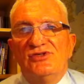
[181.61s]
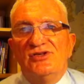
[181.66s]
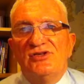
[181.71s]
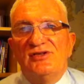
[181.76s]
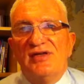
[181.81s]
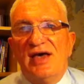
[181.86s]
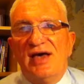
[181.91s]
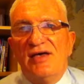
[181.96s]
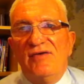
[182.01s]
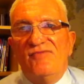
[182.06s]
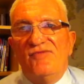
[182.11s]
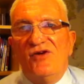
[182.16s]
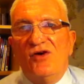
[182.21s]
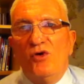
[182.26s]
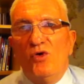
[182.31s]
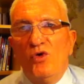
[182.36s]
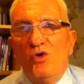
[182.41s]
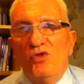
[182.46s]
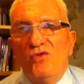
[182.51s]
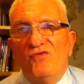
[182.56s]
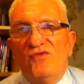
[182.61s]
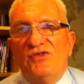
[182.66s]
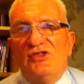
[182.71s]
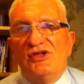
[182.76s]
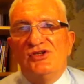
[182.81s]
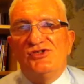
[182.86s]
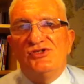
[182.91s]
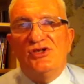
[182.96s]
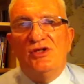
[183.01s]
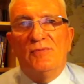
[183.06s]
today for all
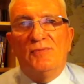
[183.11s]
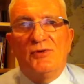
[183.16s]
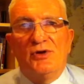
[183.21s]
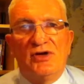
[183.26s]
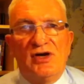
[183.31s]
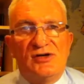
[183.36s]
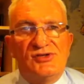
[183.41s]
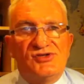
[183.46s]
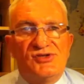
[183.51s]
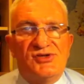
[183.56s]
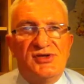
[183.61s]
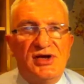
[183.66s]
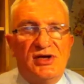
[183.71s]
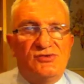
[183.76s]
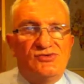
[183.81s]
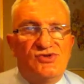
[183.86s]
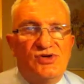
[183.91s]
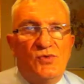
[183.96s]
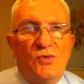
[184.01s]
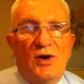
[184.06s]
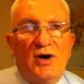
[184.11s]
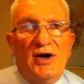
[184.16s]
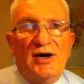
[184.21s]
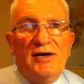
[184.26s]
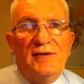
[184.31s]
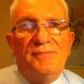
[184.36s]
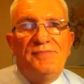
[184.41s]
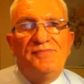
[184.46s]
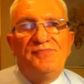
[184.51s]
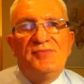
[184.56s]
finished steel products in country
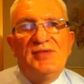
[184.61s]
Y.